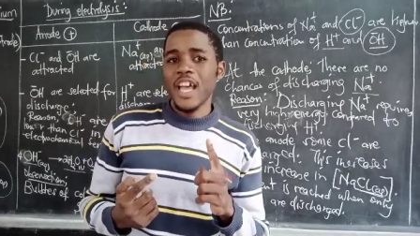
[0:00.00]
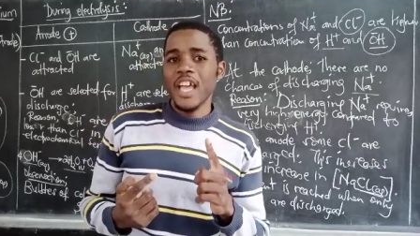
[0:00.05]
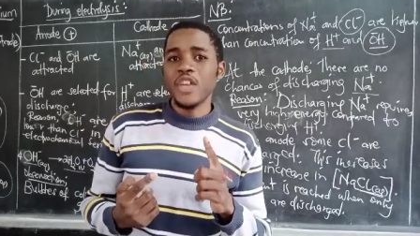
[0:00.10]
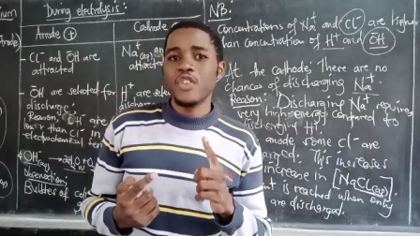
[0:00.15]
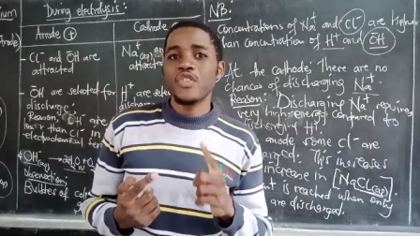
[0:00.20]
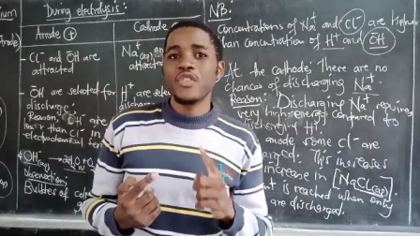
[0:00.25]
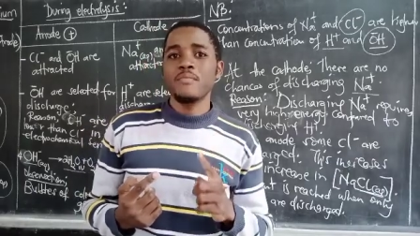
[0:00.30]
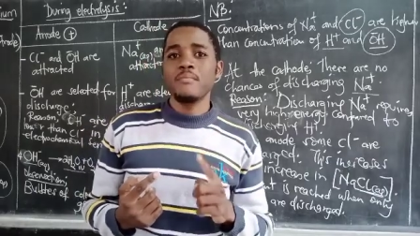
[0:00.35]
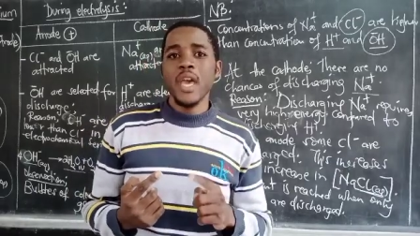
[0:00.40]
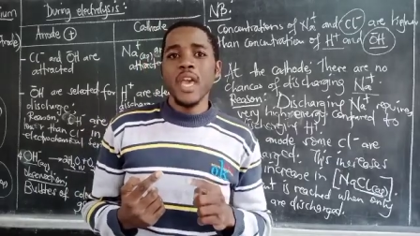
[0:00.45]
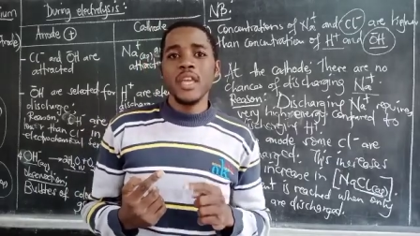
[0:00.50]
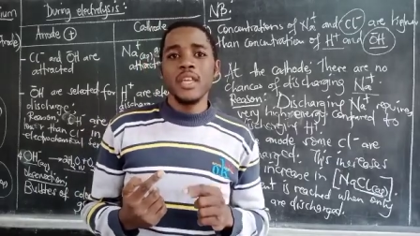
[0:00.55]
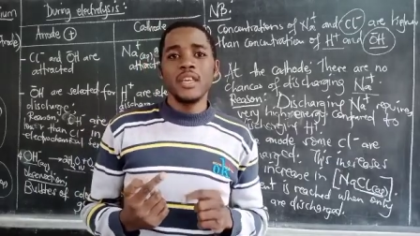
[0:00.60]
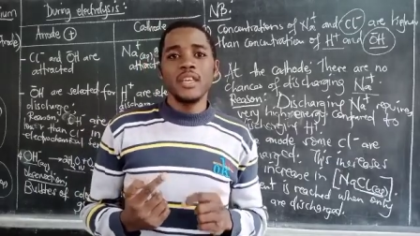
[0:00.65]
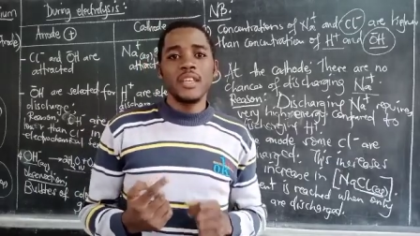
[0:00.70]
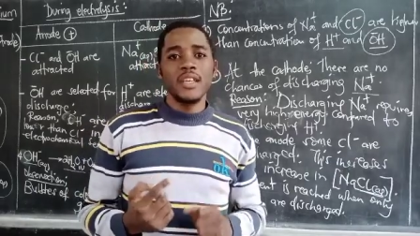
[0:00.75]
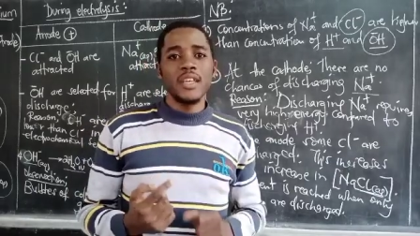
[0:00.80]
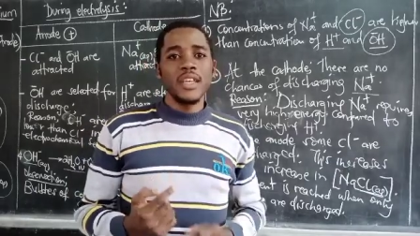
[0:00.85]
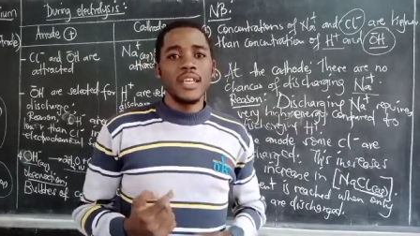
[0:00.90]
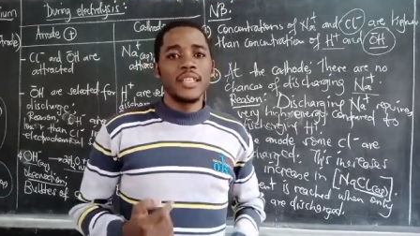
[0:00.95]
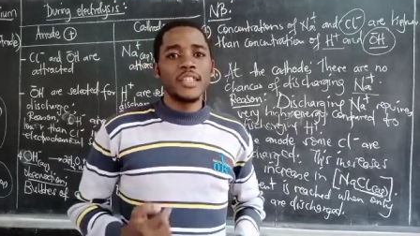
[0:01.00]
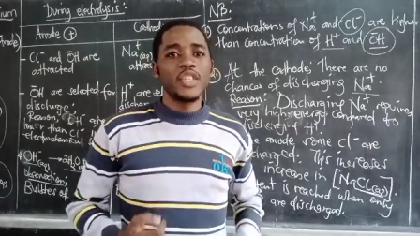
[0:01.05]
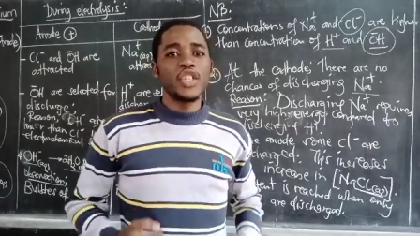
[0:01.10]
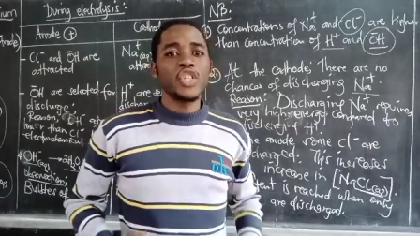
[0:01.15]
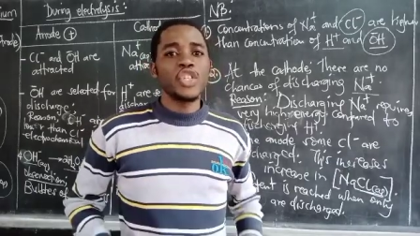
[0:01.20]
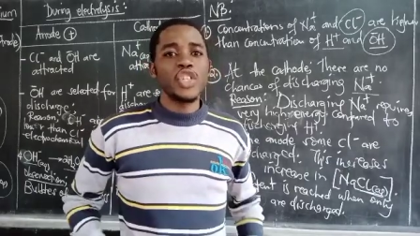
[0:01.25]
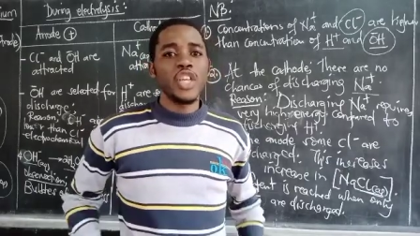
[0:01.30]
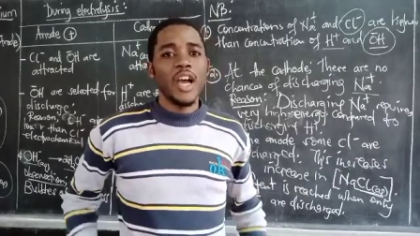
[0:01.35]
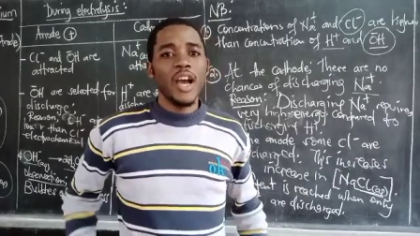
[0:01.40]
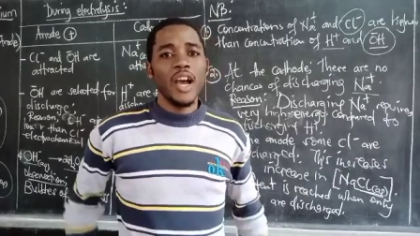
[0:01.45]
I remain
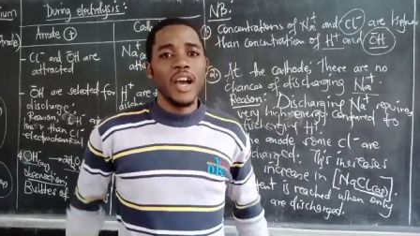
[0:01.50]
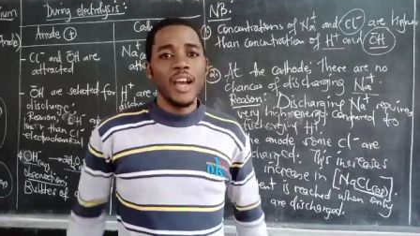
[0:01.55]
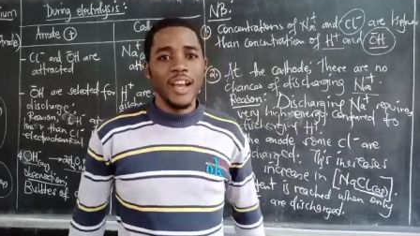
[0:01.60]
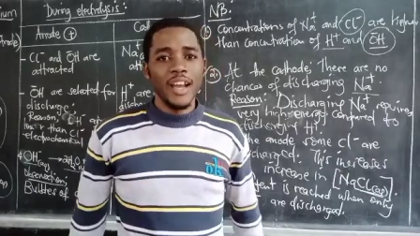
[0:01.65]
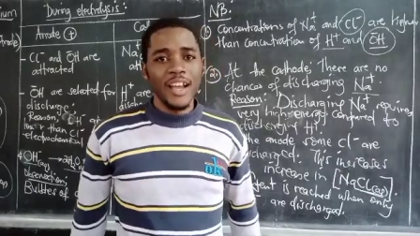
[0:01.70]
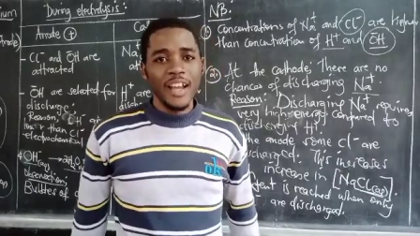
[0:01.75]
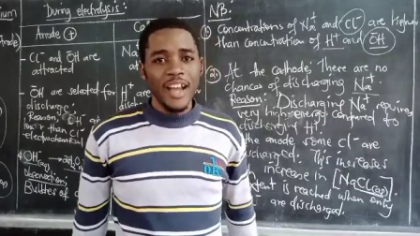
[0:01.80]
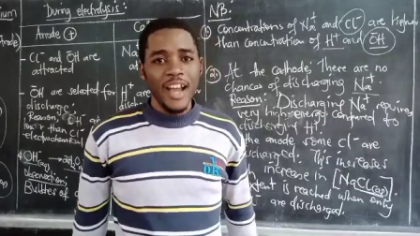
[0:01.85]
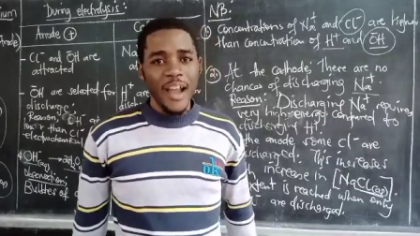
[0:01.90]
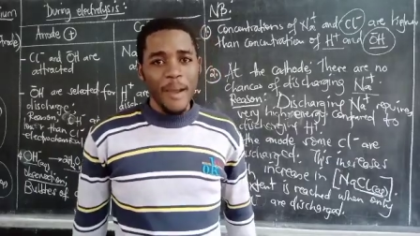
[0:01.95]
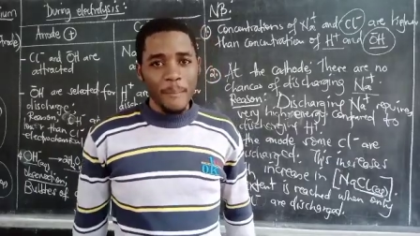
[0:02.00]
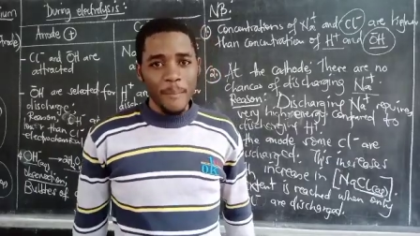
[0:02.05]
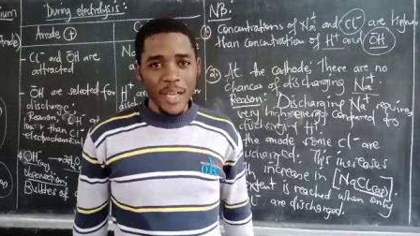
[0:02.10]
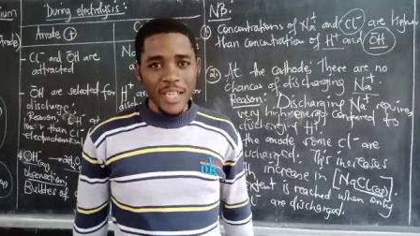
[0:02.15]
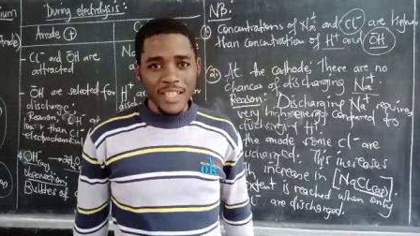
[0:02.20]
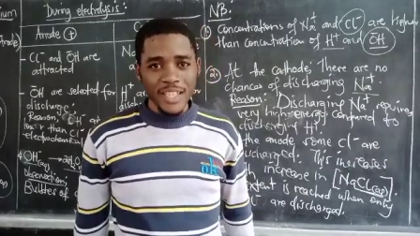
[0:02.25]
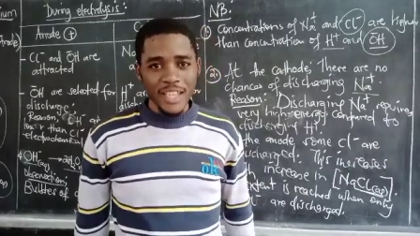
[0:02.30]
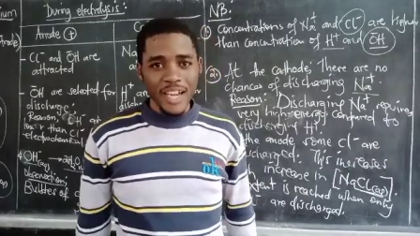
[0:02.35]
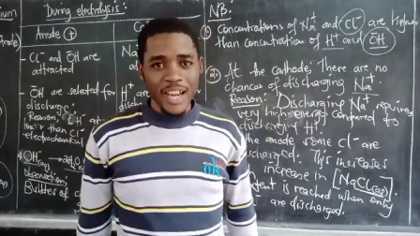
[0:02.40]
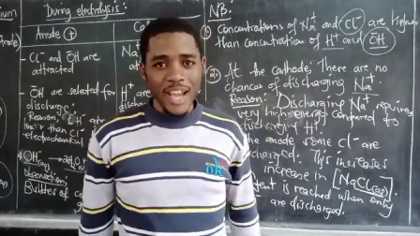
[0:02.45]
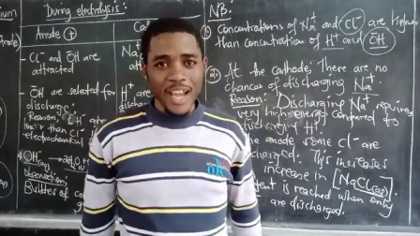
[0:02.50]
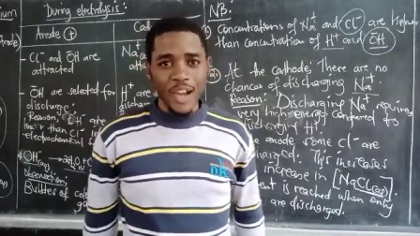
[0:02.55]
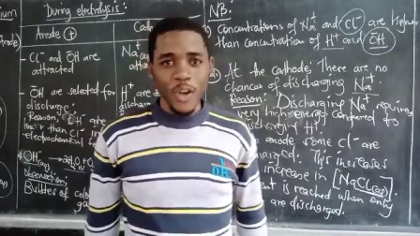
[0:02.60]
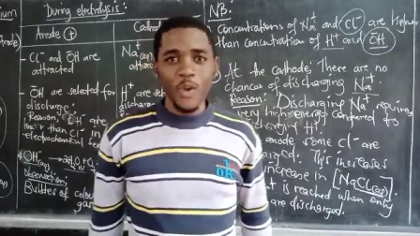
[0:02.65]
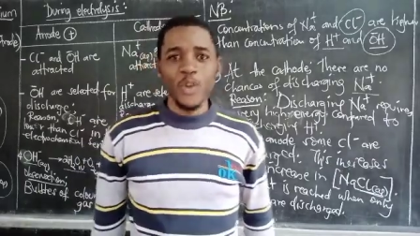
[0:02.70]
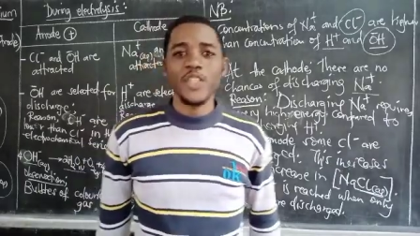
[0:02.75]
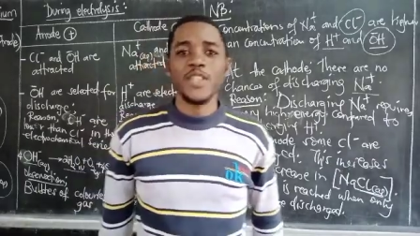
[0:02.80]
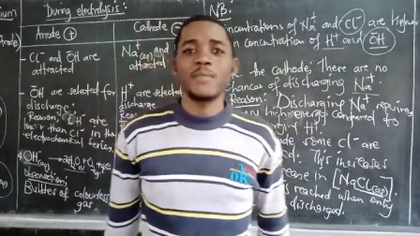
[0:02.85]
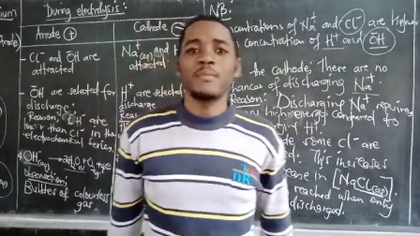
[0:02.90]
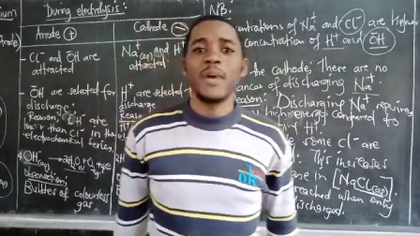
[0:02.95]
Teacher Ambassador
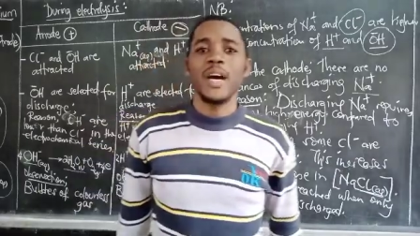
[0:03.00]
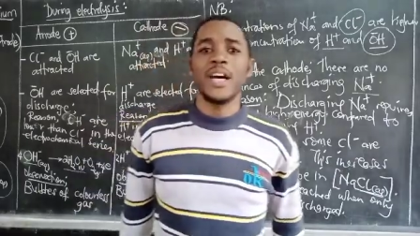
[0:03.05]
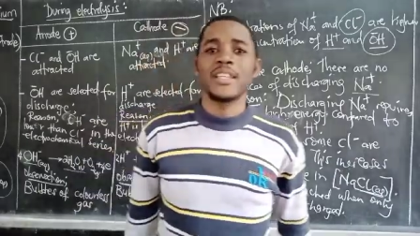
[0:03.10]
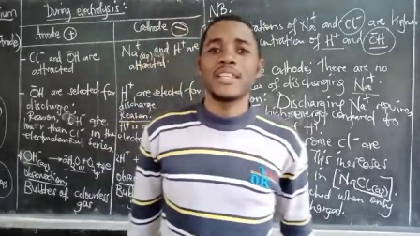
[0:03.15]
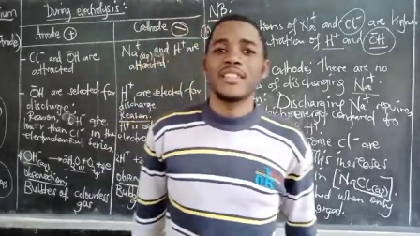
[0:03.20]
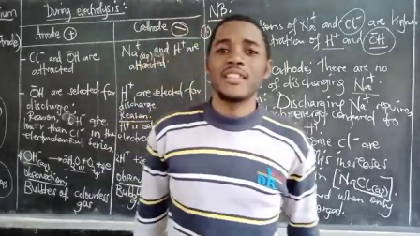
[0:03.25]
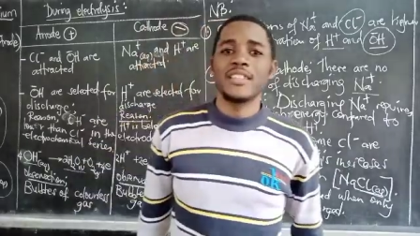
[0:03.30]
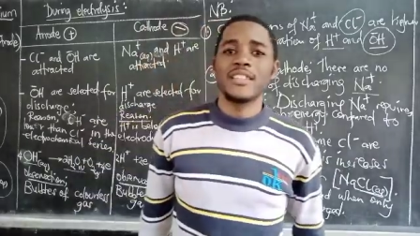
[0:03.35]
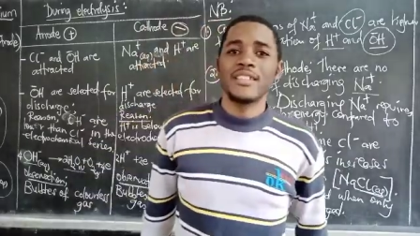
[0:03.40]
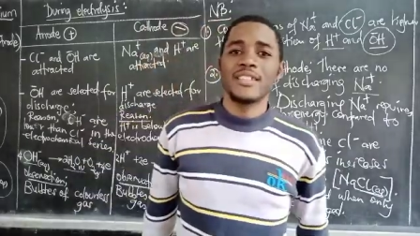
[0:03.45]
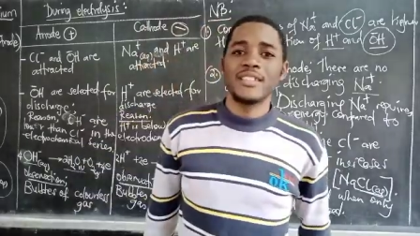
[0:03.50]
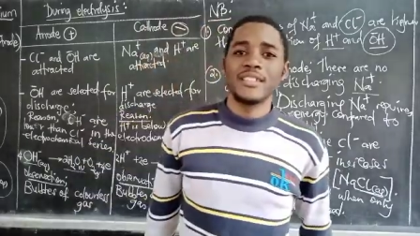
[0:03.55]
Osbert.